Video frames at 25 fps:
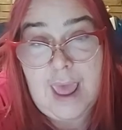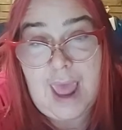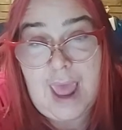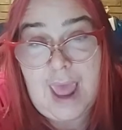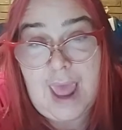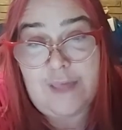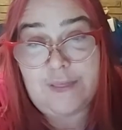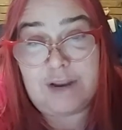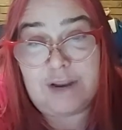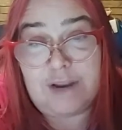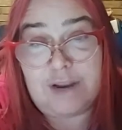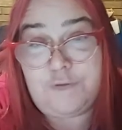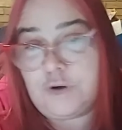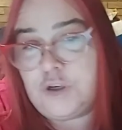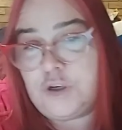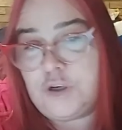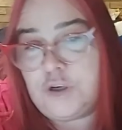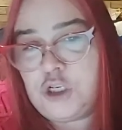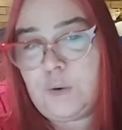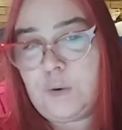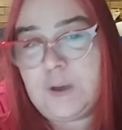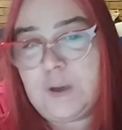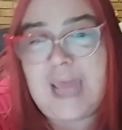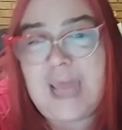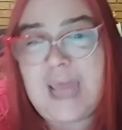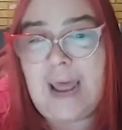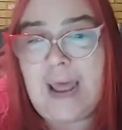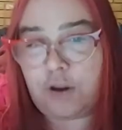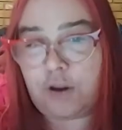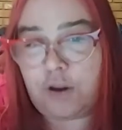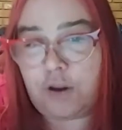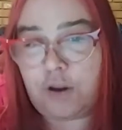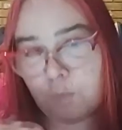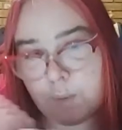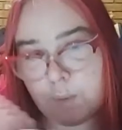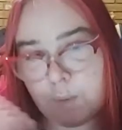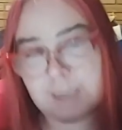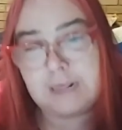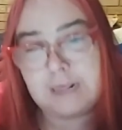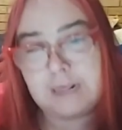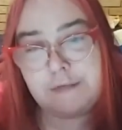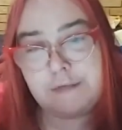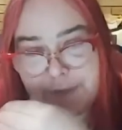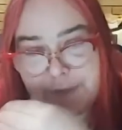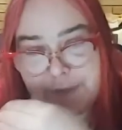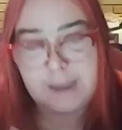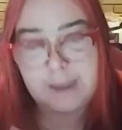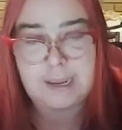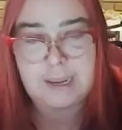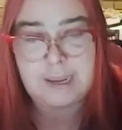and then if you're doing that you're really
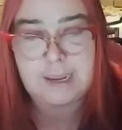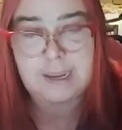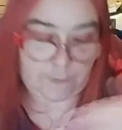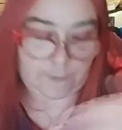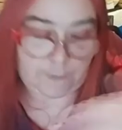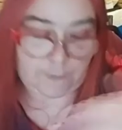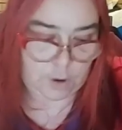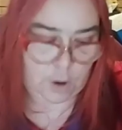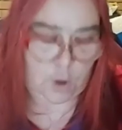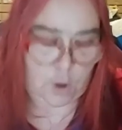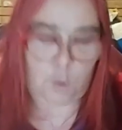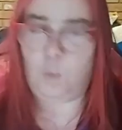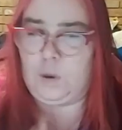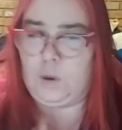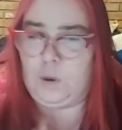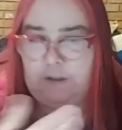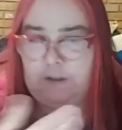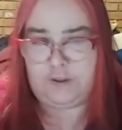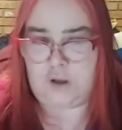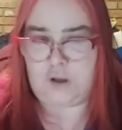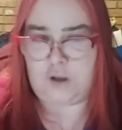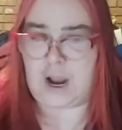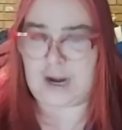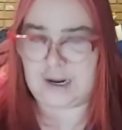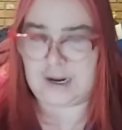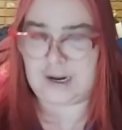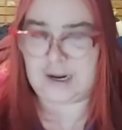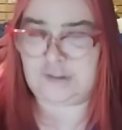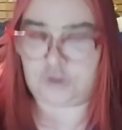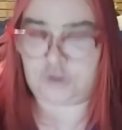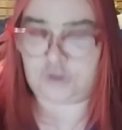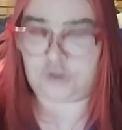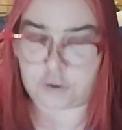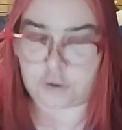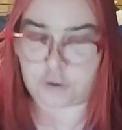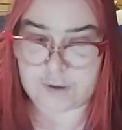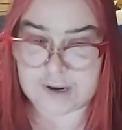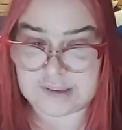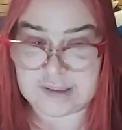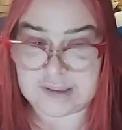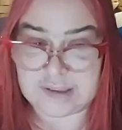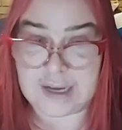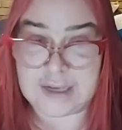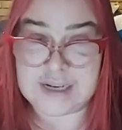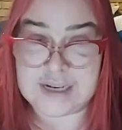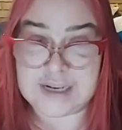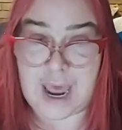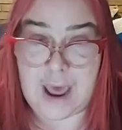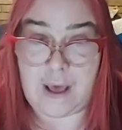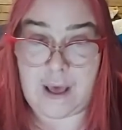thinking what are the kind of stories they
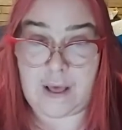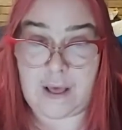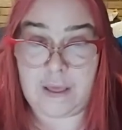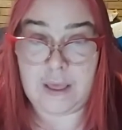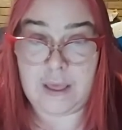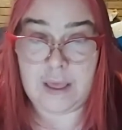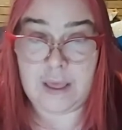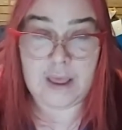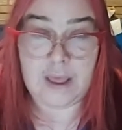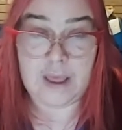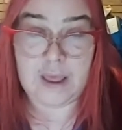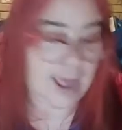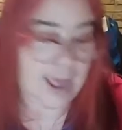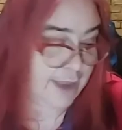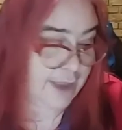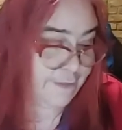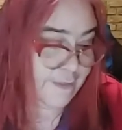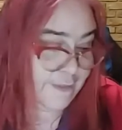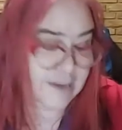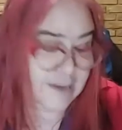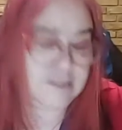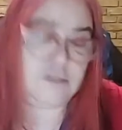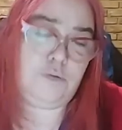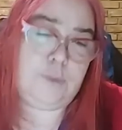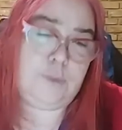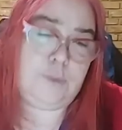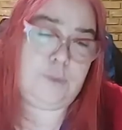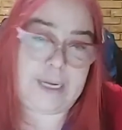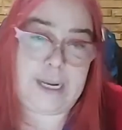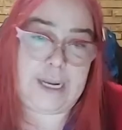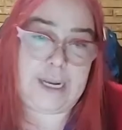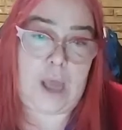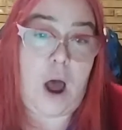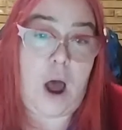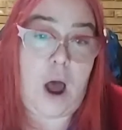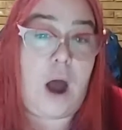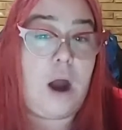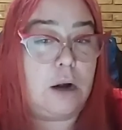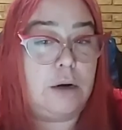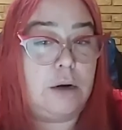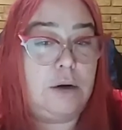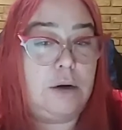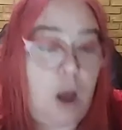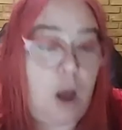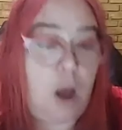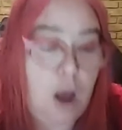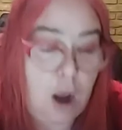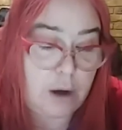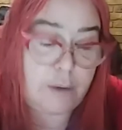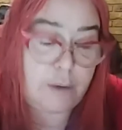tell and that's a really hard
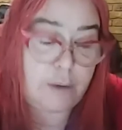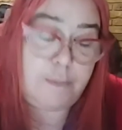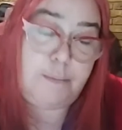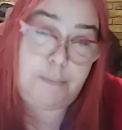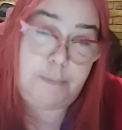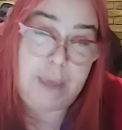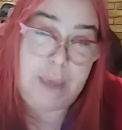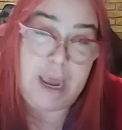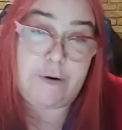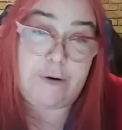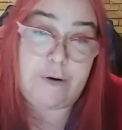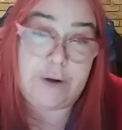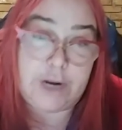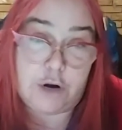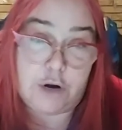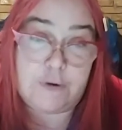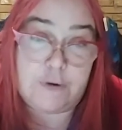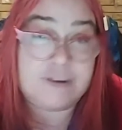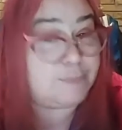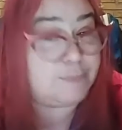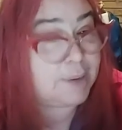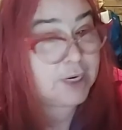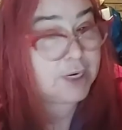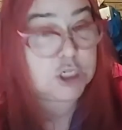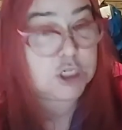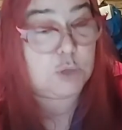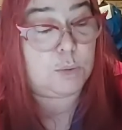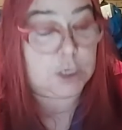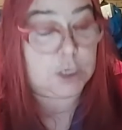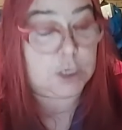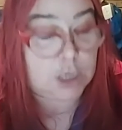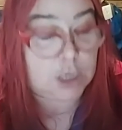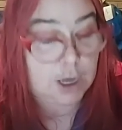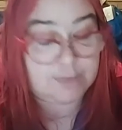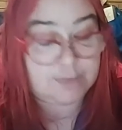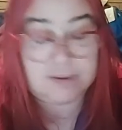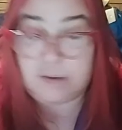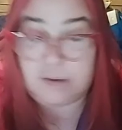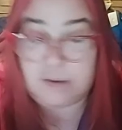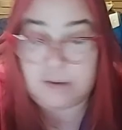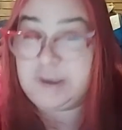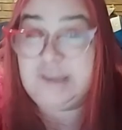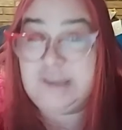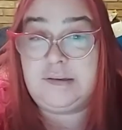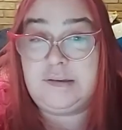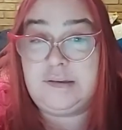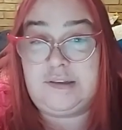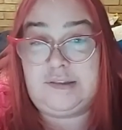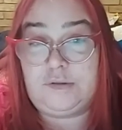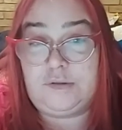hard barrier especially when it comes to
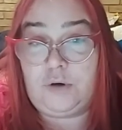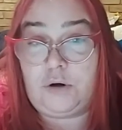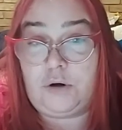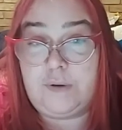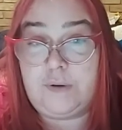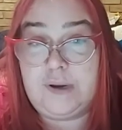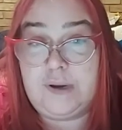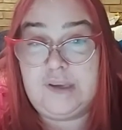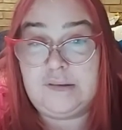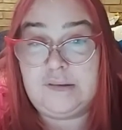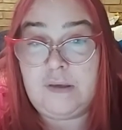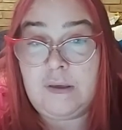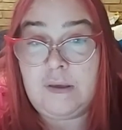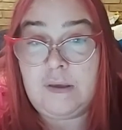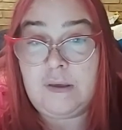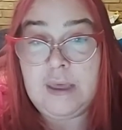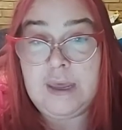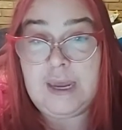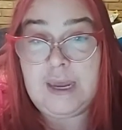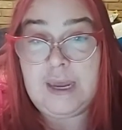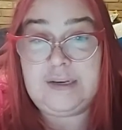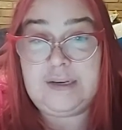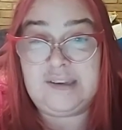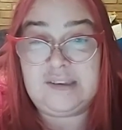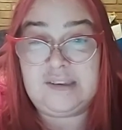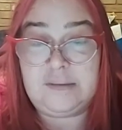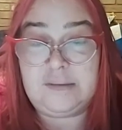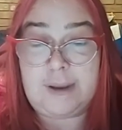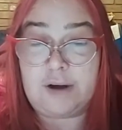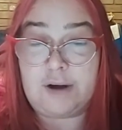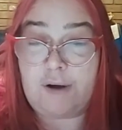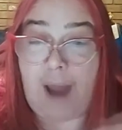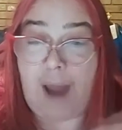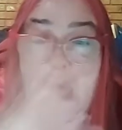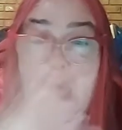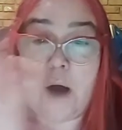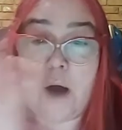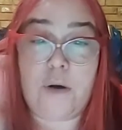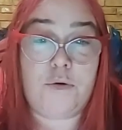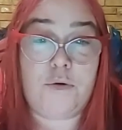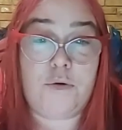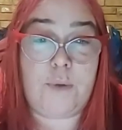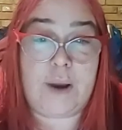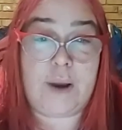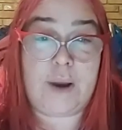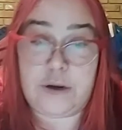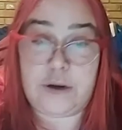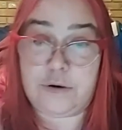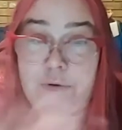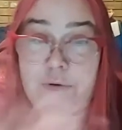business stories it doesn't matter how
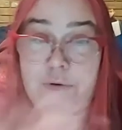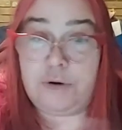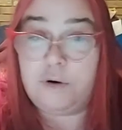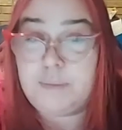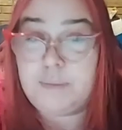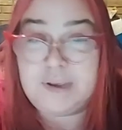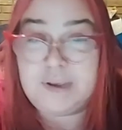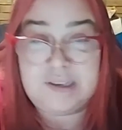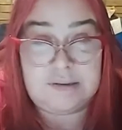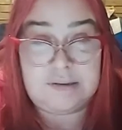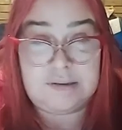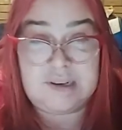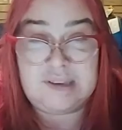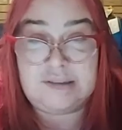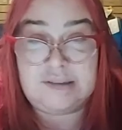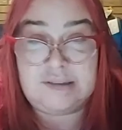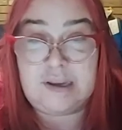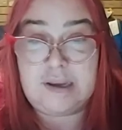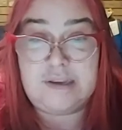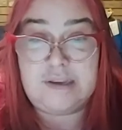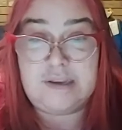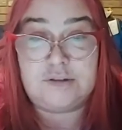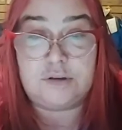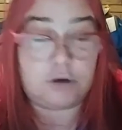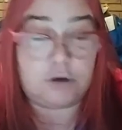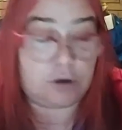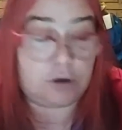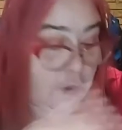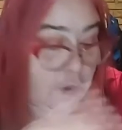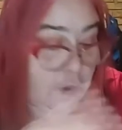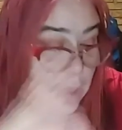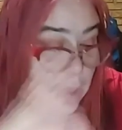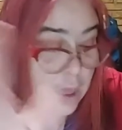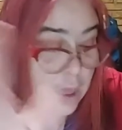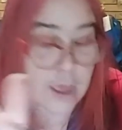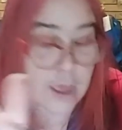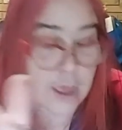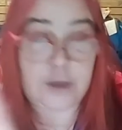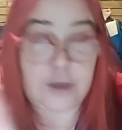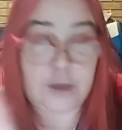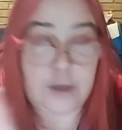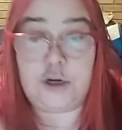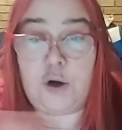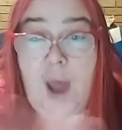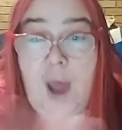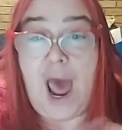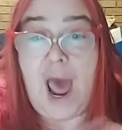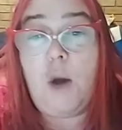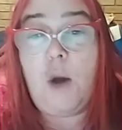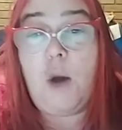great your new business is or you
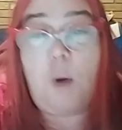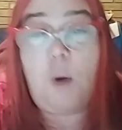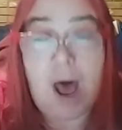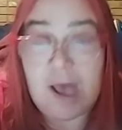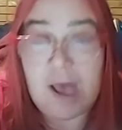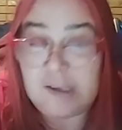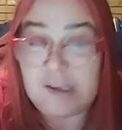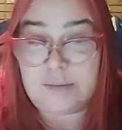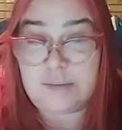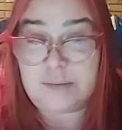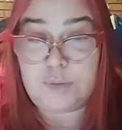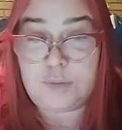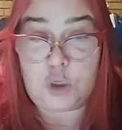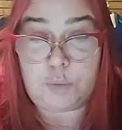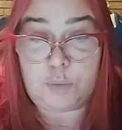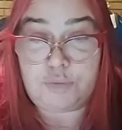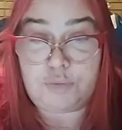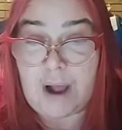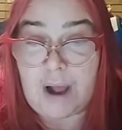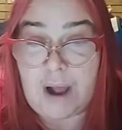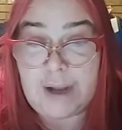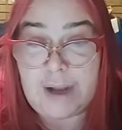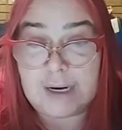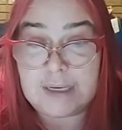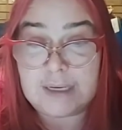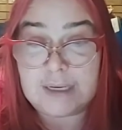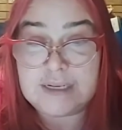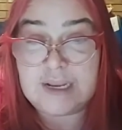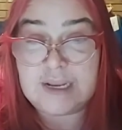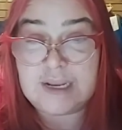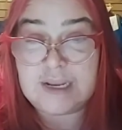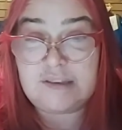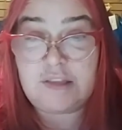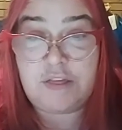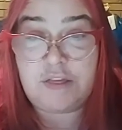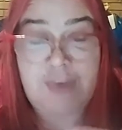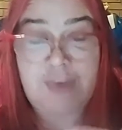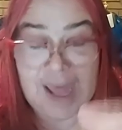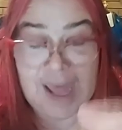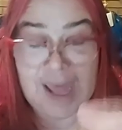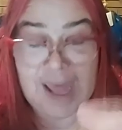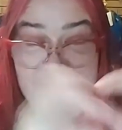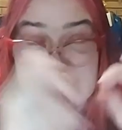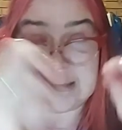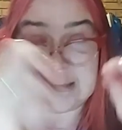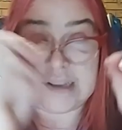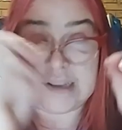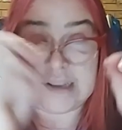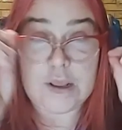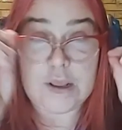know how awesome your product is
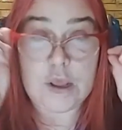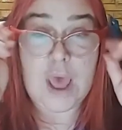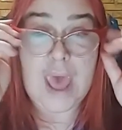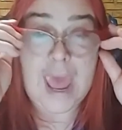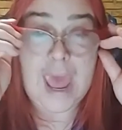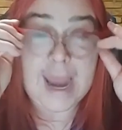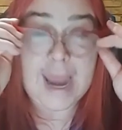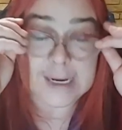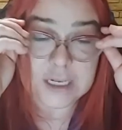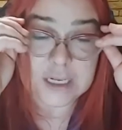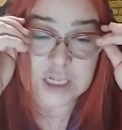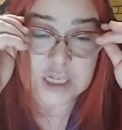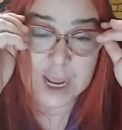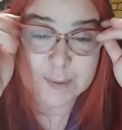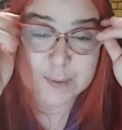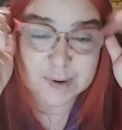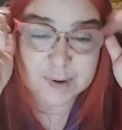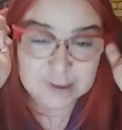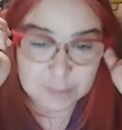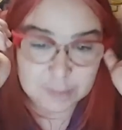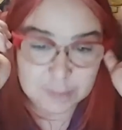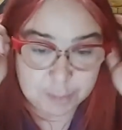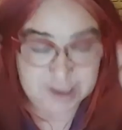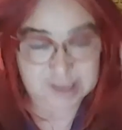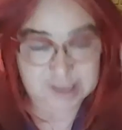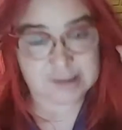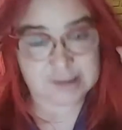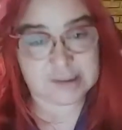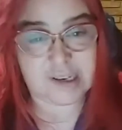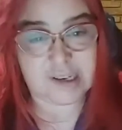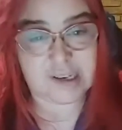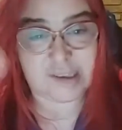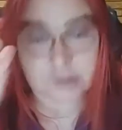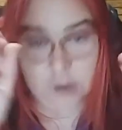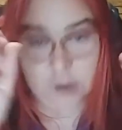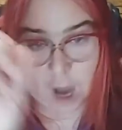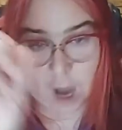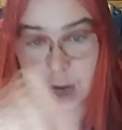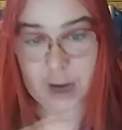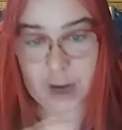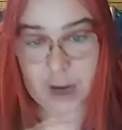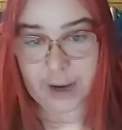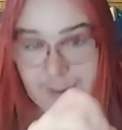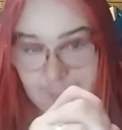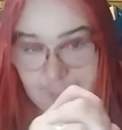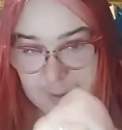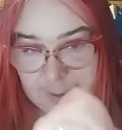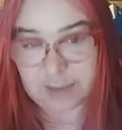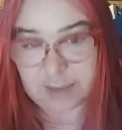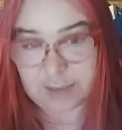that's anytime it's a business
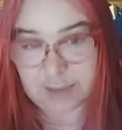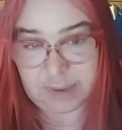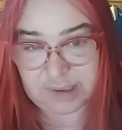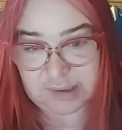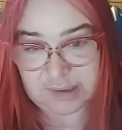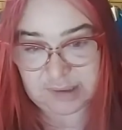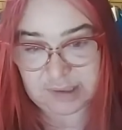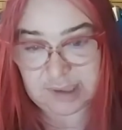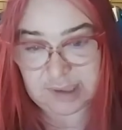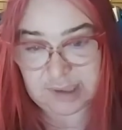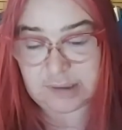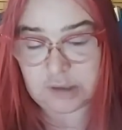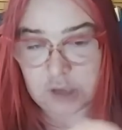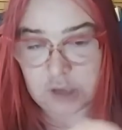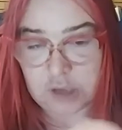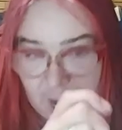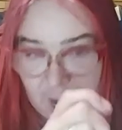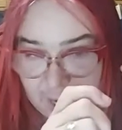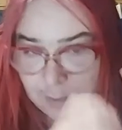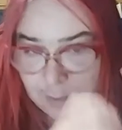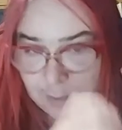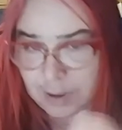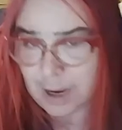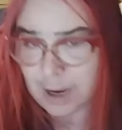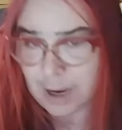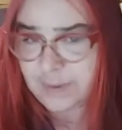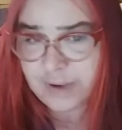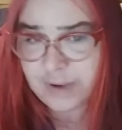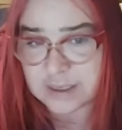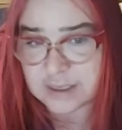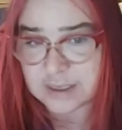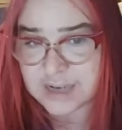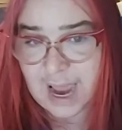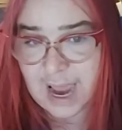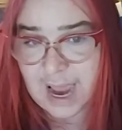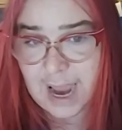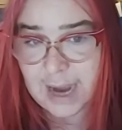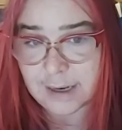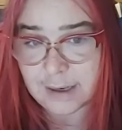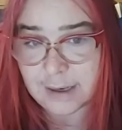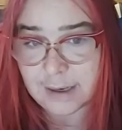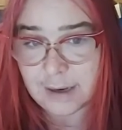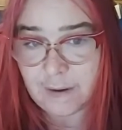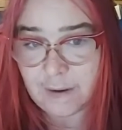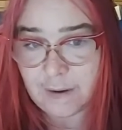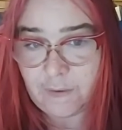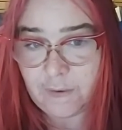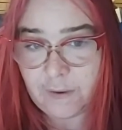talking about the business nine times out of ten